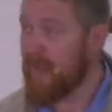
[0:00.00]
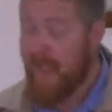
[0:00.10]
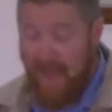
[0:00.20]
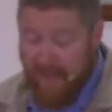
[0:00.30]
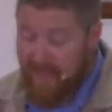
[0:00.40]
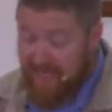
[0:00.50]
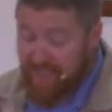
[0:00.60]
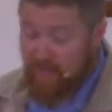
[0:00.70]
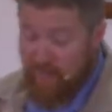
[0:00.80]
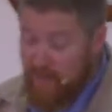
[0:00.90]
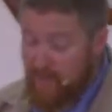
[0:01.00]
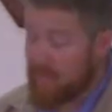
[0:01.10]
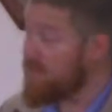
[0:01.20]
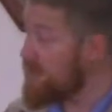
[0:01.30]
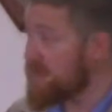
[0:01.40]
And in case you're
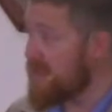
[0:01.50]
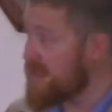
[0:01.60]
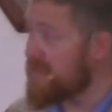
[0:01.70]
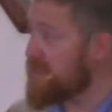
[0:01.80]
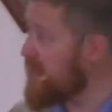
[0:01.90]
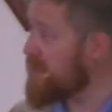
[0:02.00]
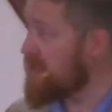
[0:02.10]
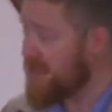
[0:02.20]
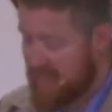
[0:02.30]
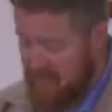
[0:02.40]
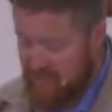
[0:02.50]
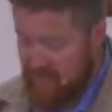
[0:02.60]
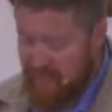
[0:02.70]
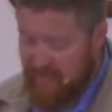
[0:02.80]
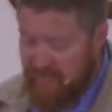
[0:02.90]
wondering, this isn't just a
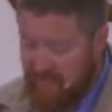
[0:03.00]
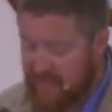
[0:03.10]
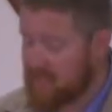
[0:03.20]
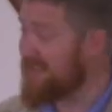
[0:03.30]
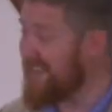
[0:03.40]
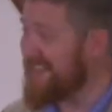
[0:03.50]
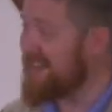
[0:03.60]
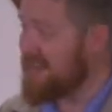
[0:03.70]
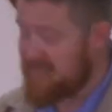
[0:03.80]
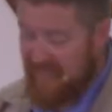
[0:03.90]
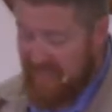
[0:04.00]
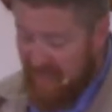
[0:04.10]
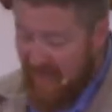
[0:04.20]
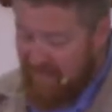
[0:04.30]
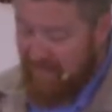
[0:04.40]
history lesson, it is a
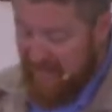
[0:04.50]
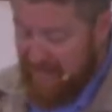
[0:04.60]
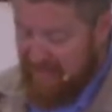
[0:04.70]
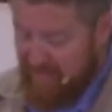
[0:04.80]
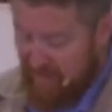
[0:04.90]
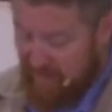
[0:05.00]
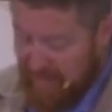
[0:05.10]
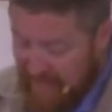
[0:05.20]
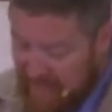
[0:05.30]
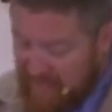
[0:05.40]
life lesson for believers,